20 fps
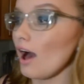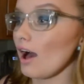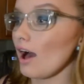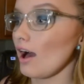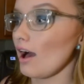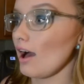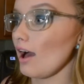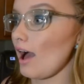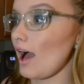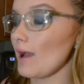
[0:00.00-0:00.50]

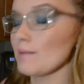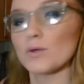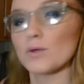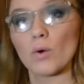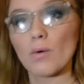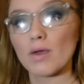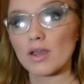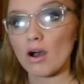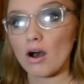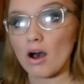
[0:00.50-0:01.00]
I'm
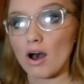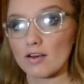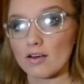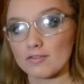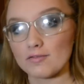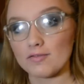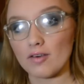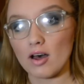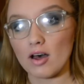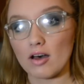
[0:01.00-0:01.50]
going
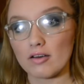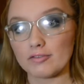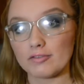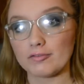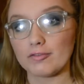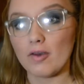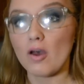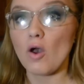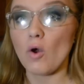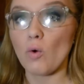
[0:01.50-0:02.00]
off of